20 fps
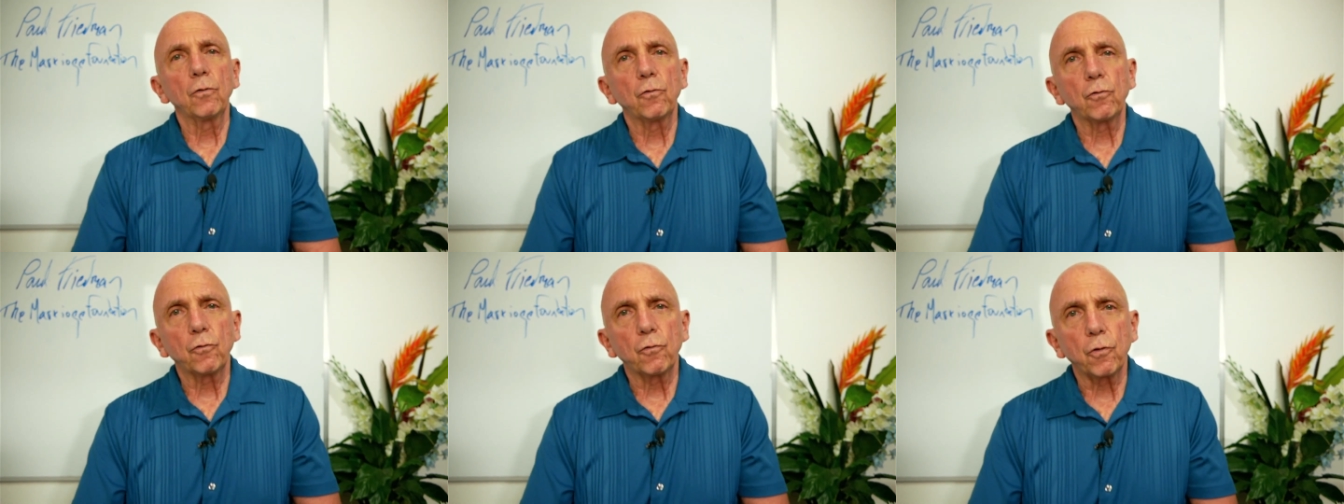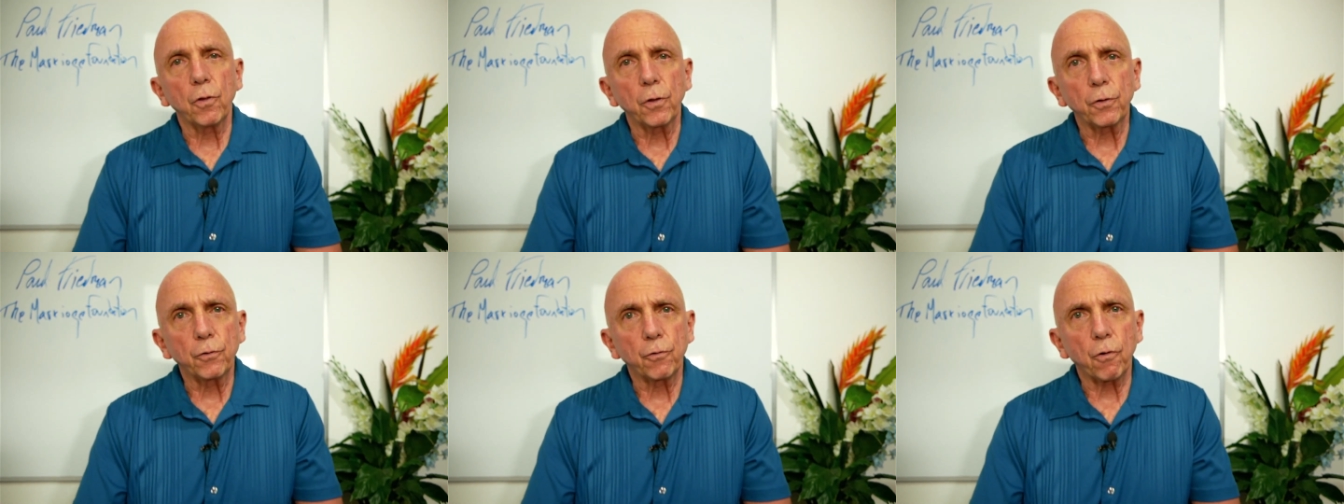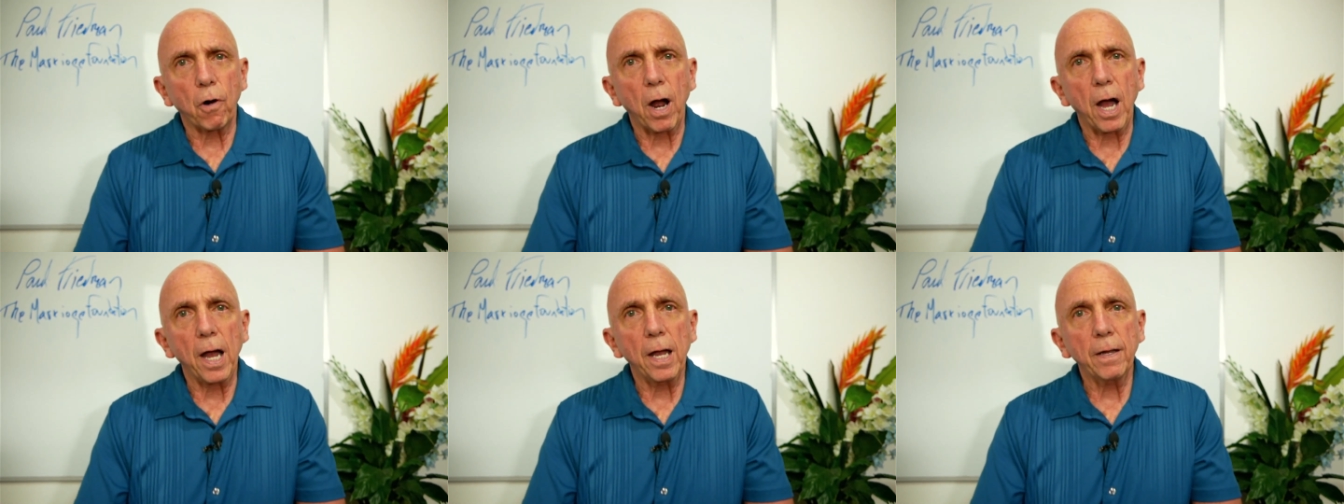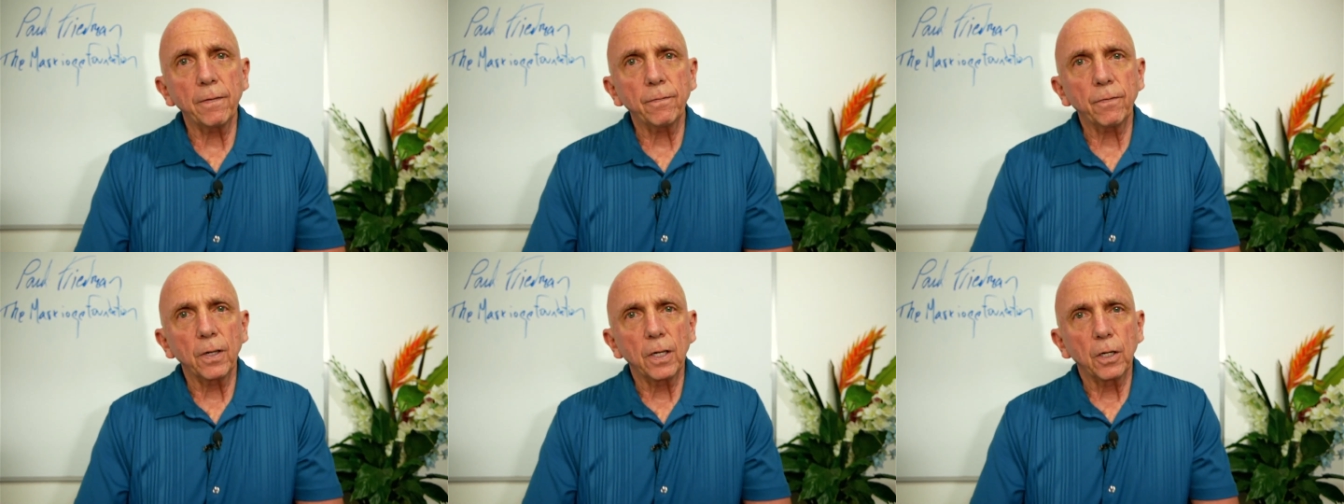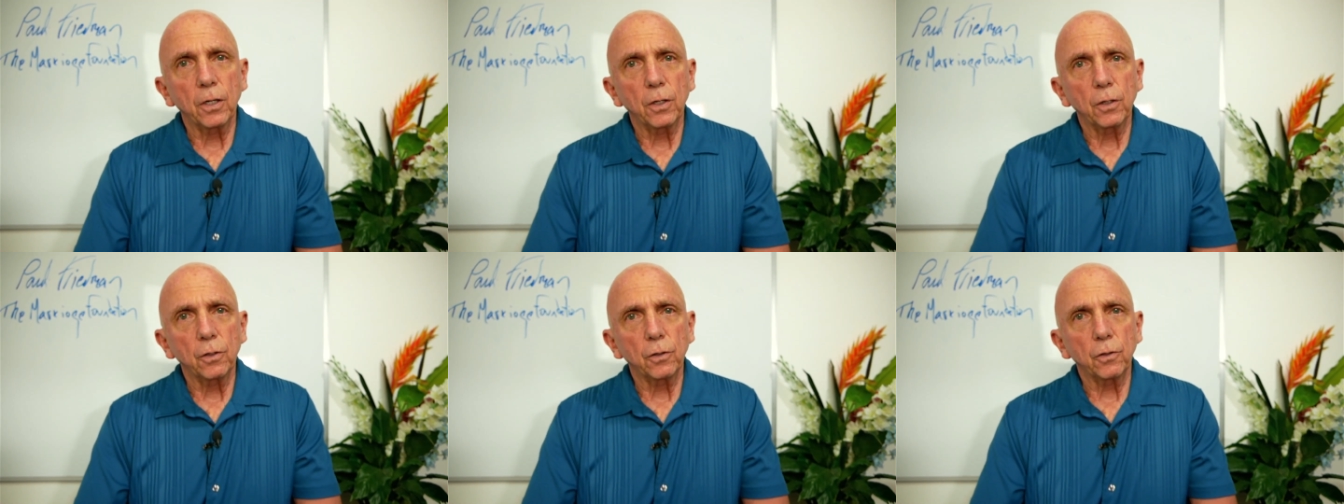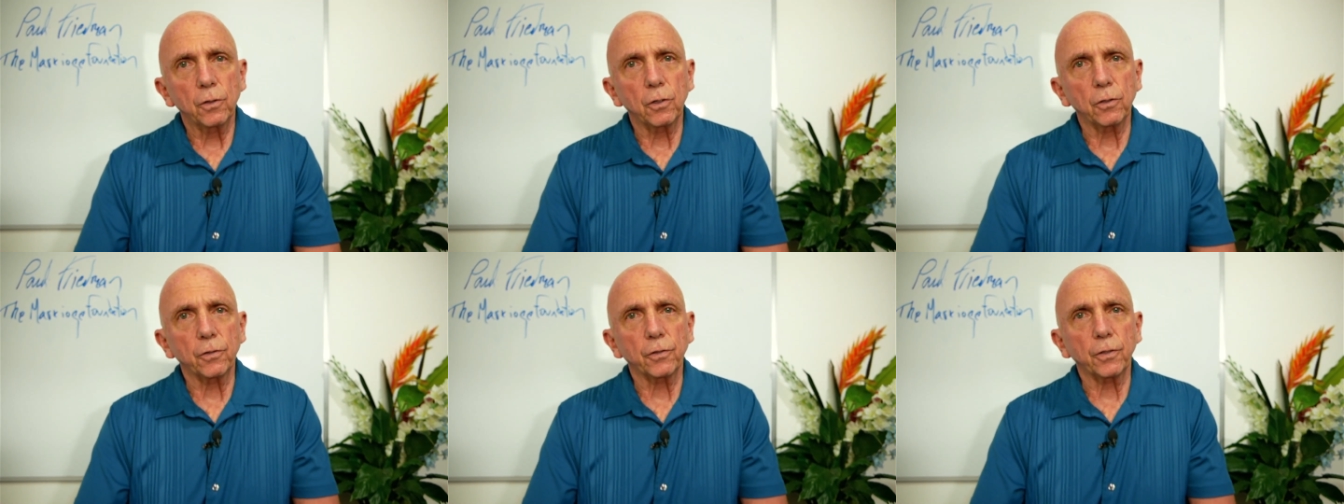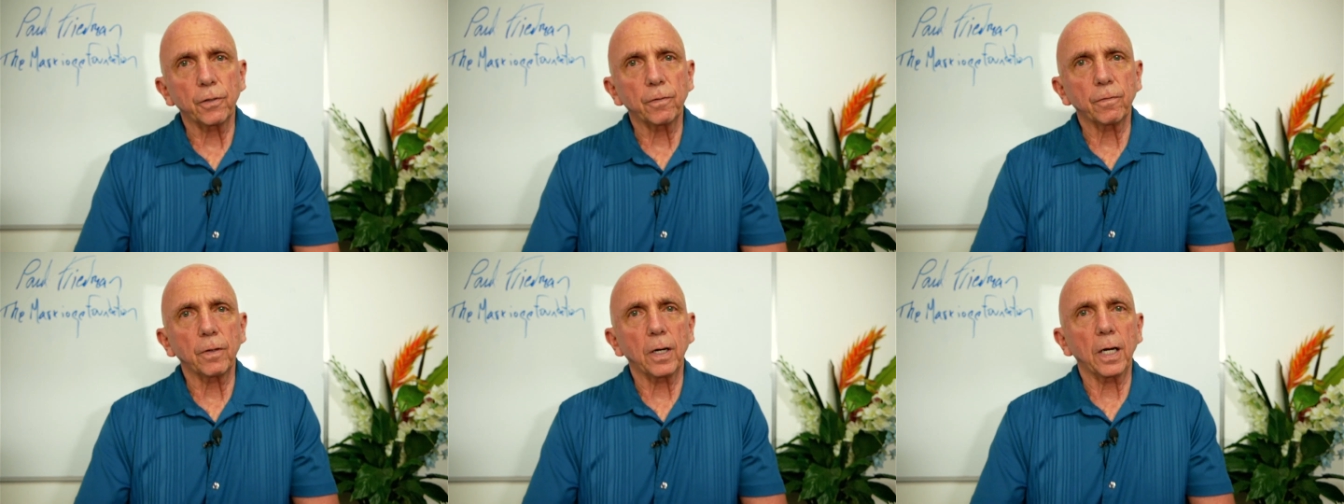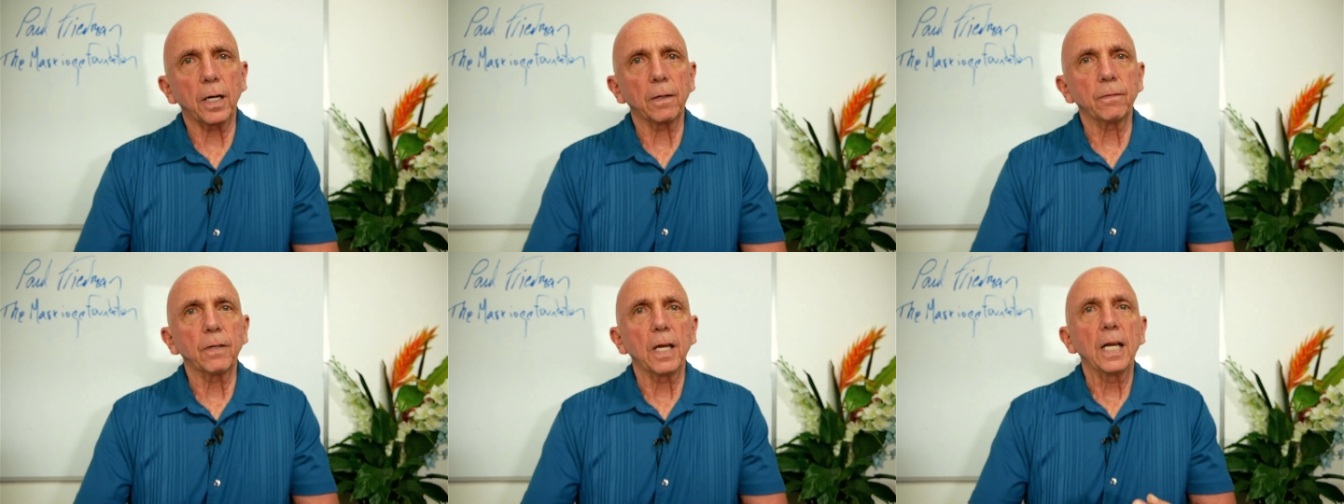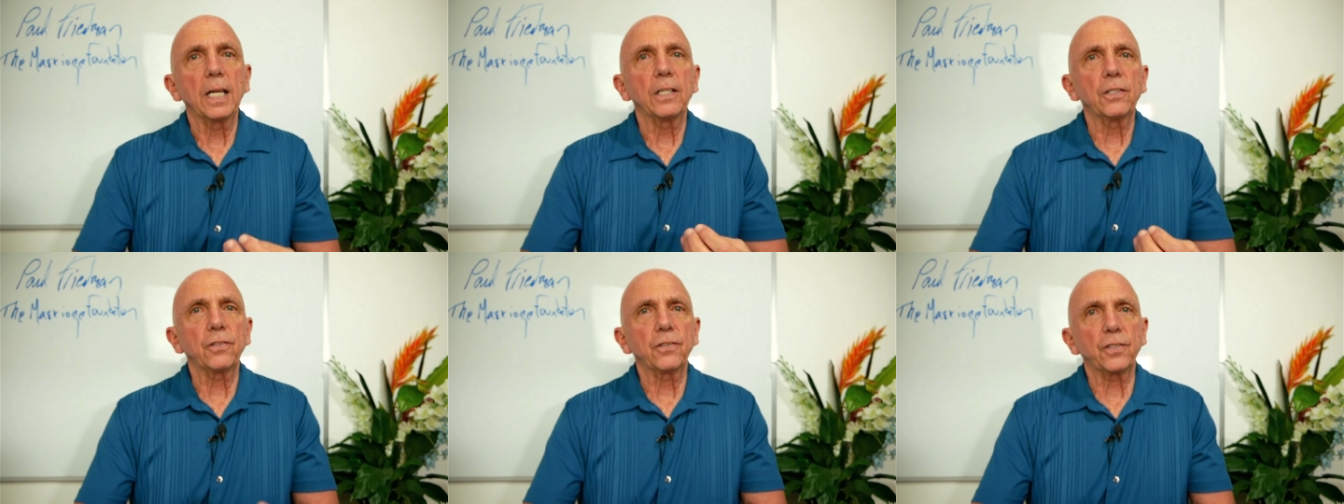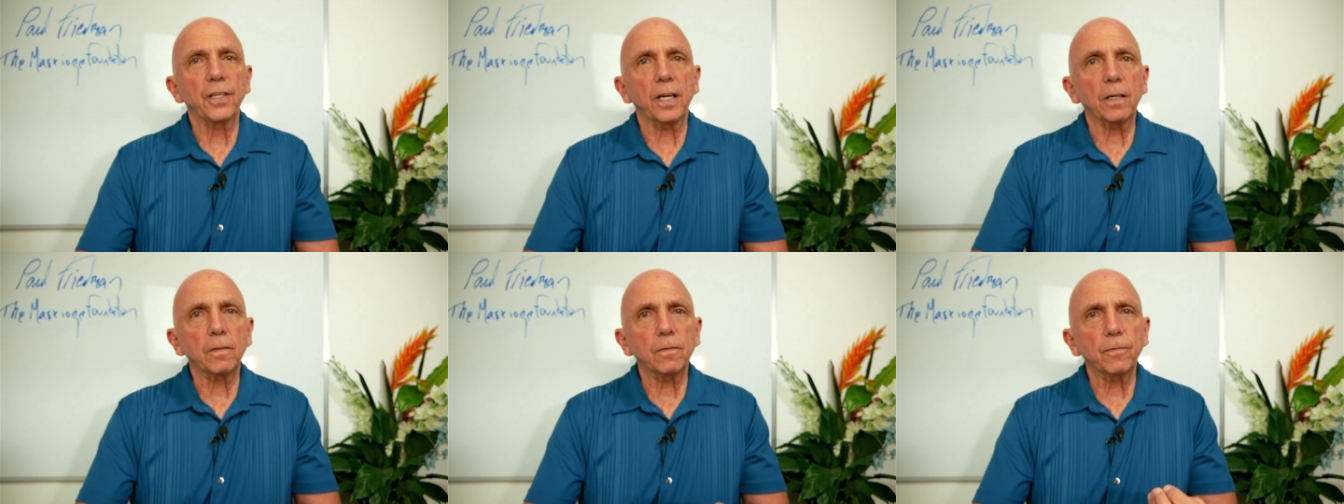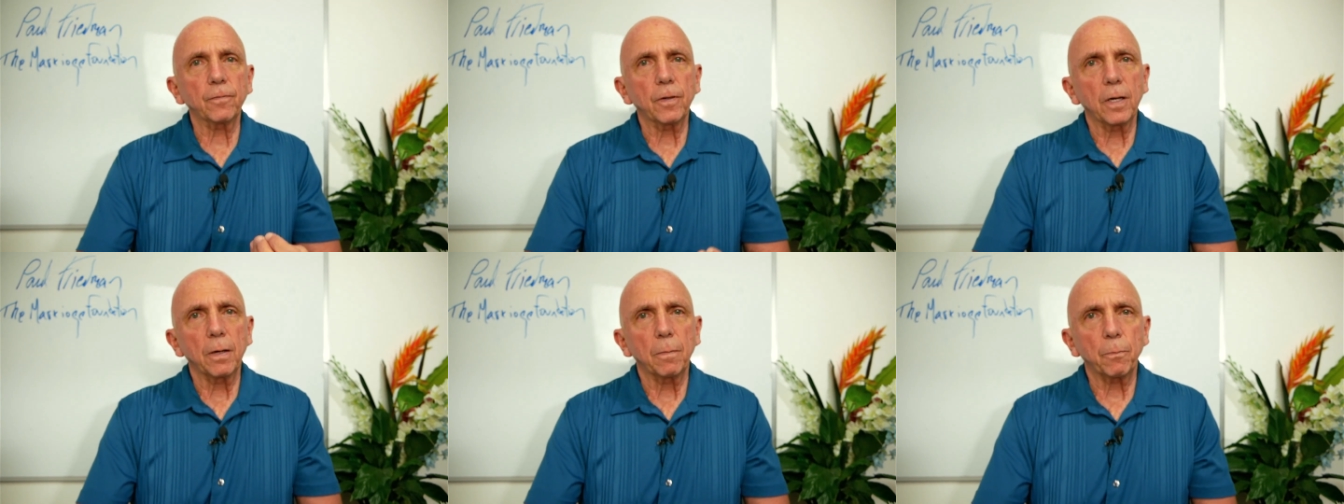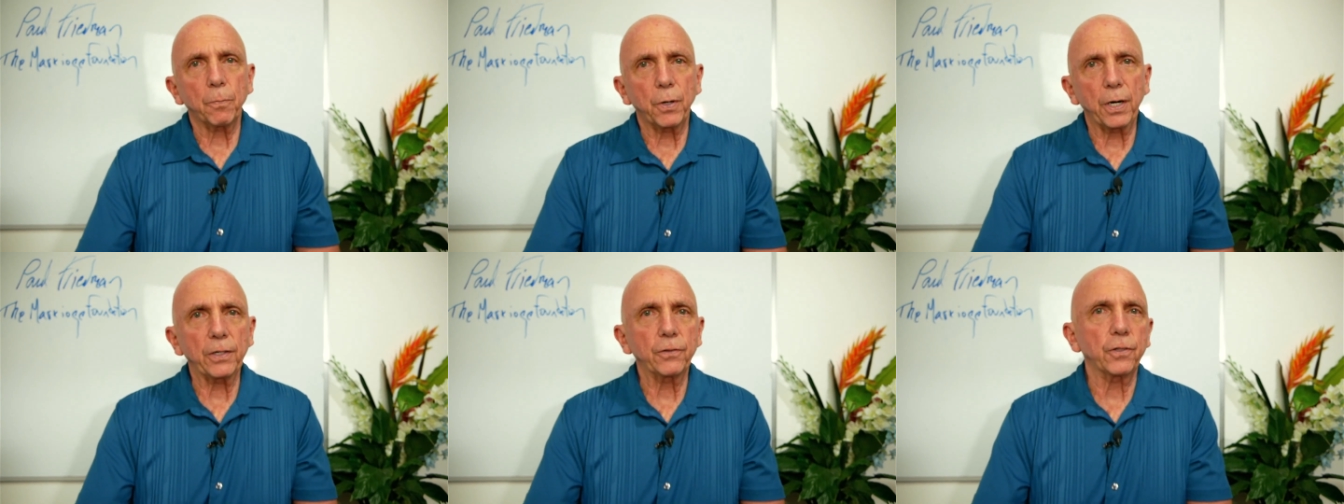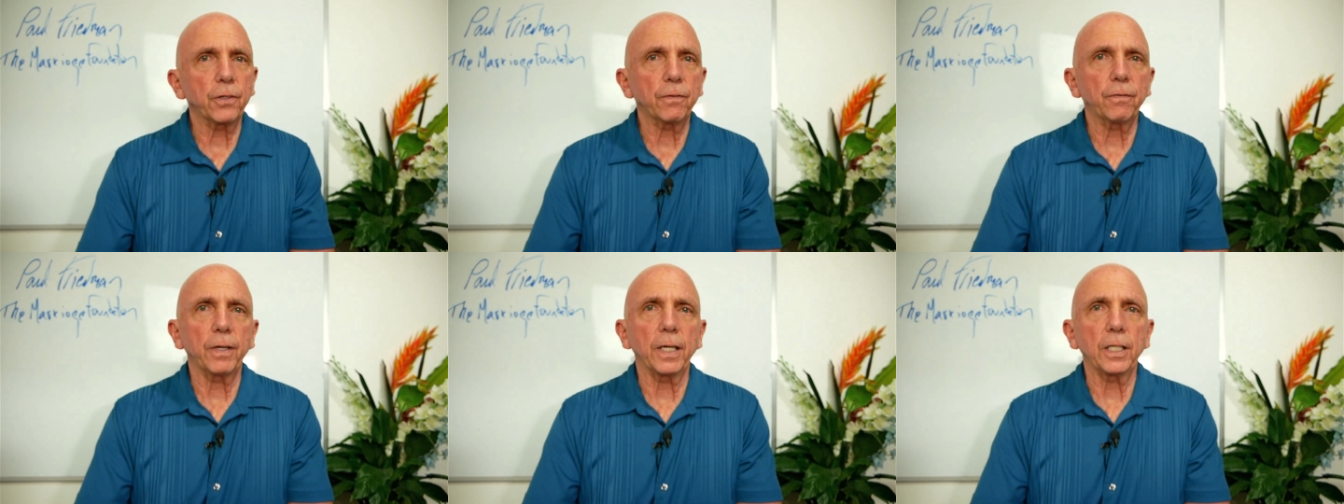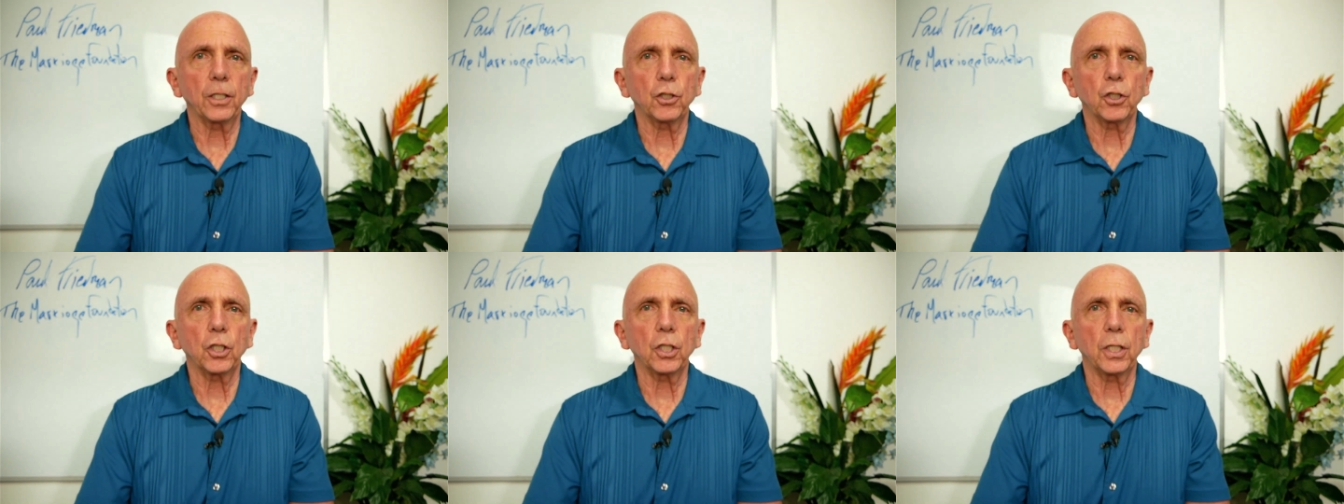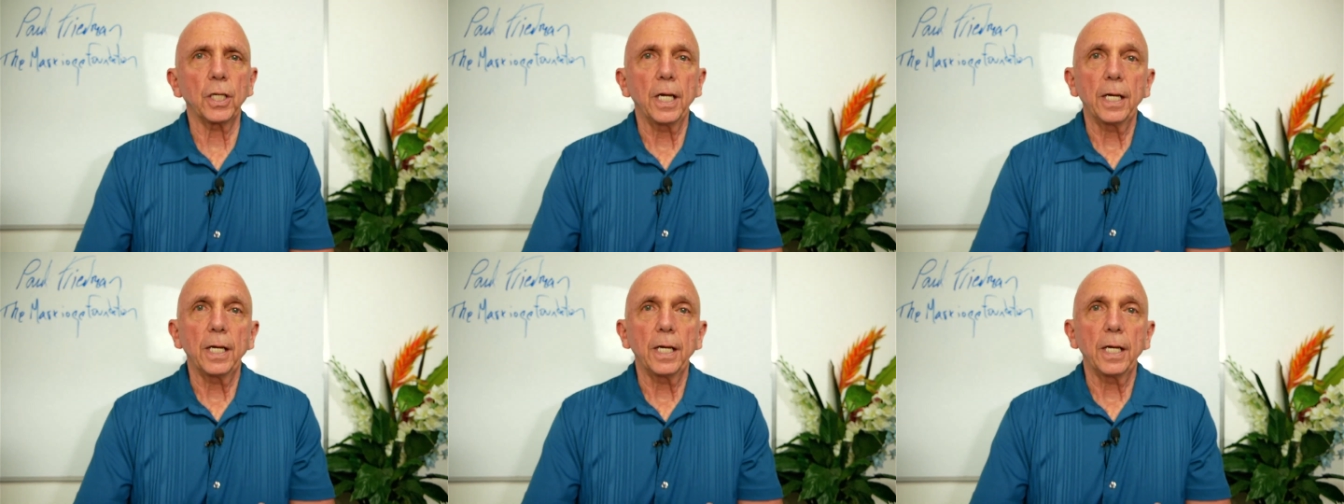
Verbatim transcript: the drive to survive, self preservation.